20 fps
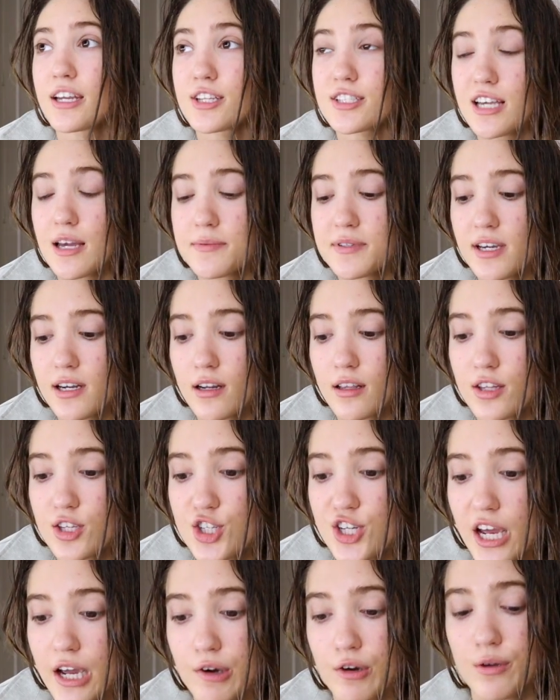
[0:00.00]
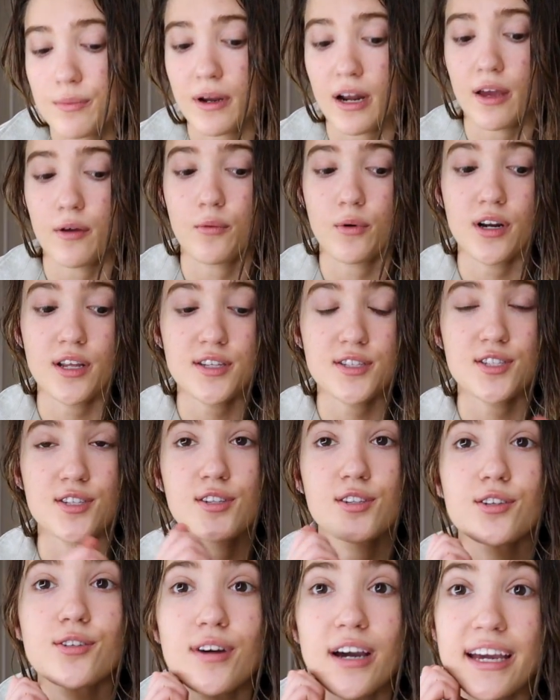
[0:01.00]
I just hopped out of the shower, but I wanted to
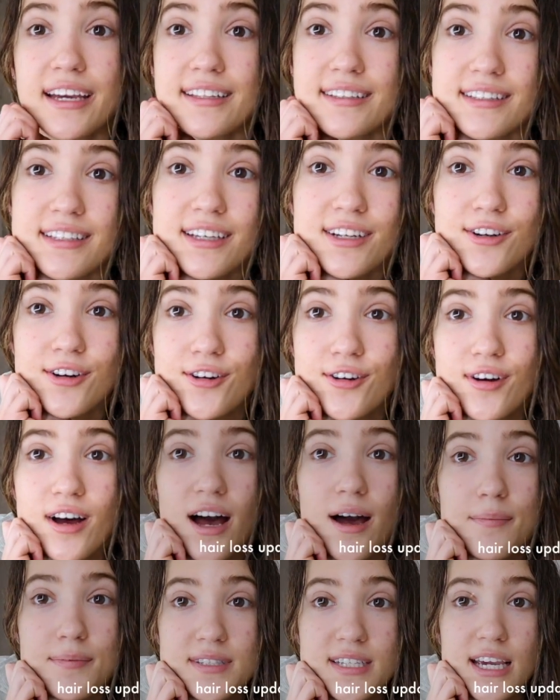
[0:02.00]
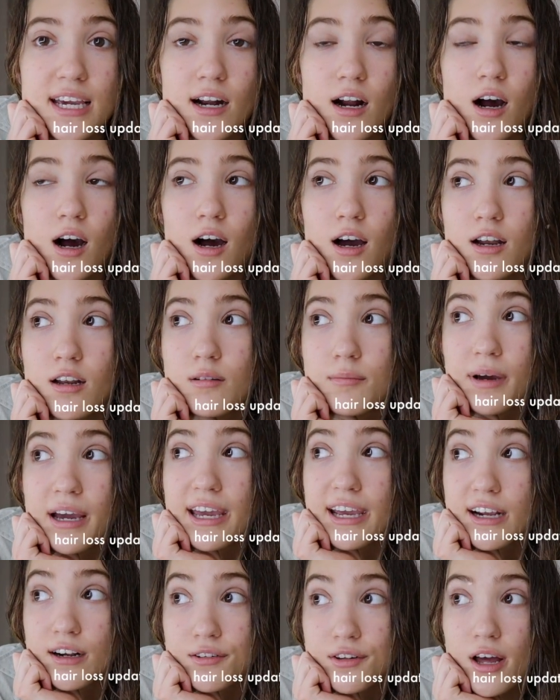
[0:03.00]
do a little update on my
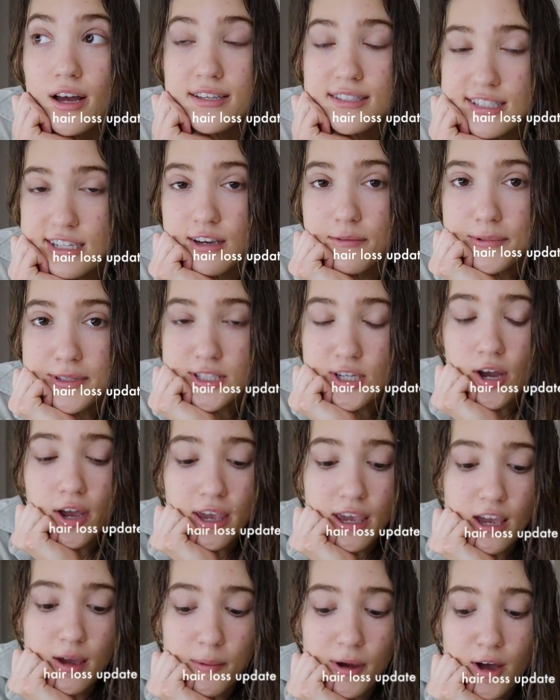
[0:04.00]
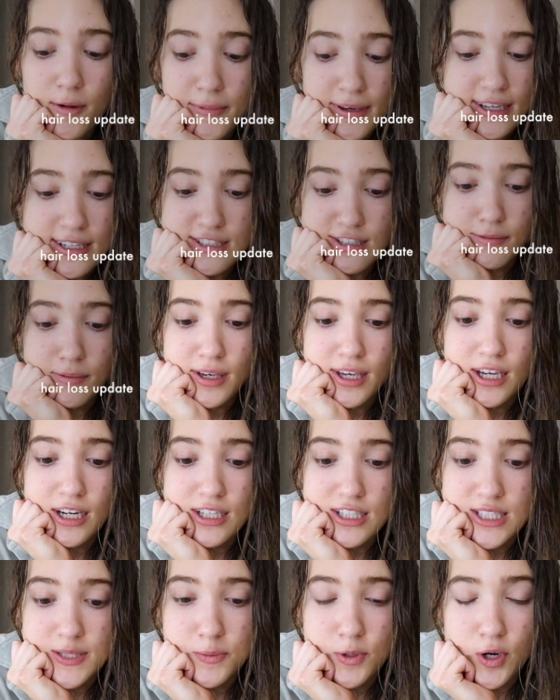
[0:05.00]
hair loss that I've been talking about because I've been
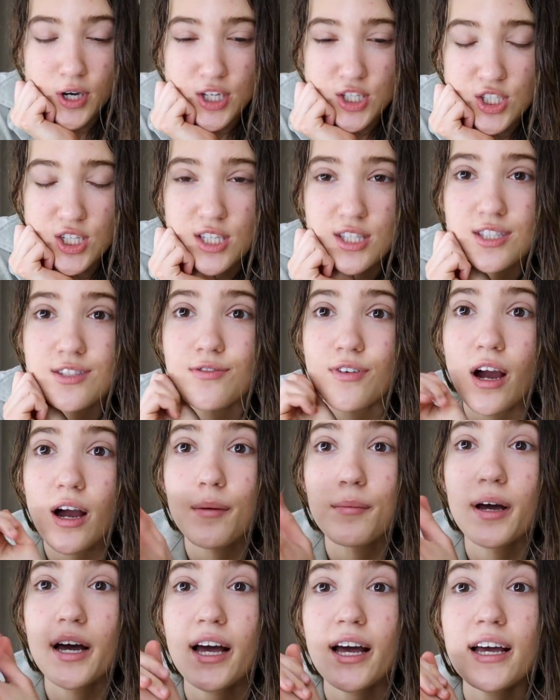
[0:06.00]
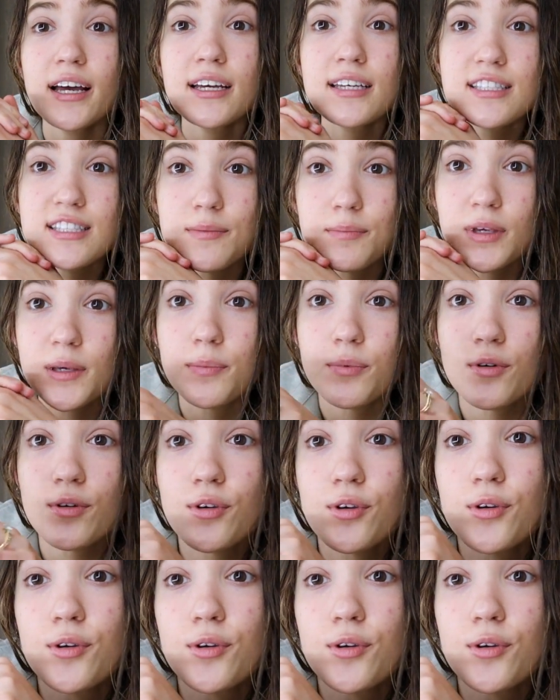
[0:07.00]
getting some questions from some people